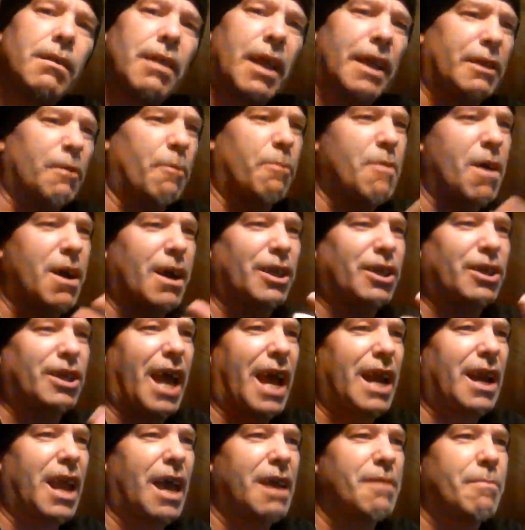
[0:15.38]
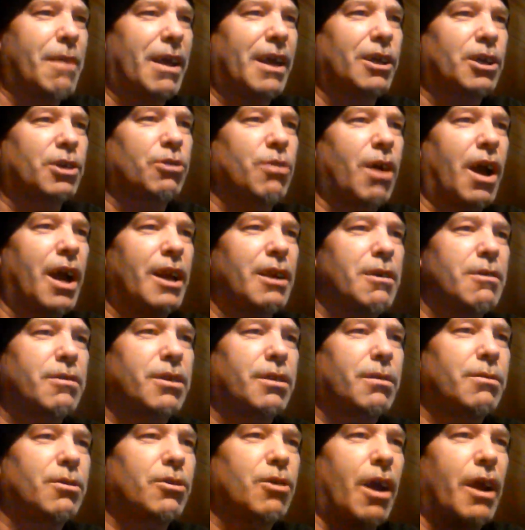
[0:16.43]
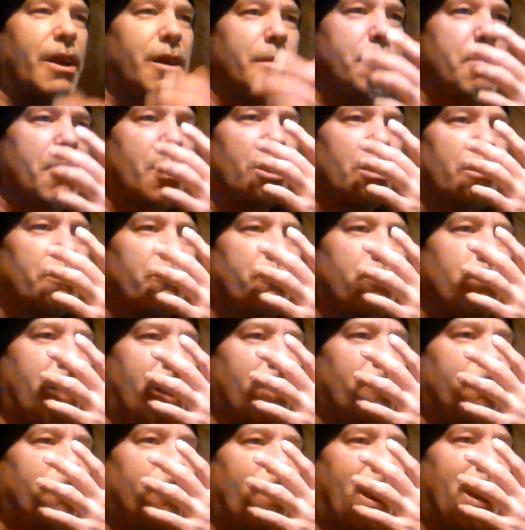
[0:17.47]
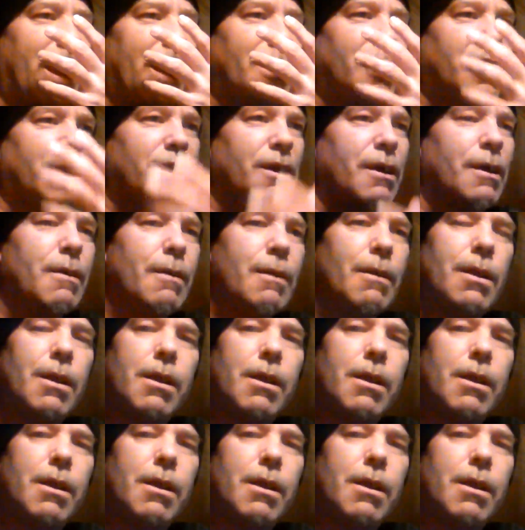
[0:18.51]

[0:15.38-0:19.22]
Like the fucking satellite man's trying to trying to burn my face,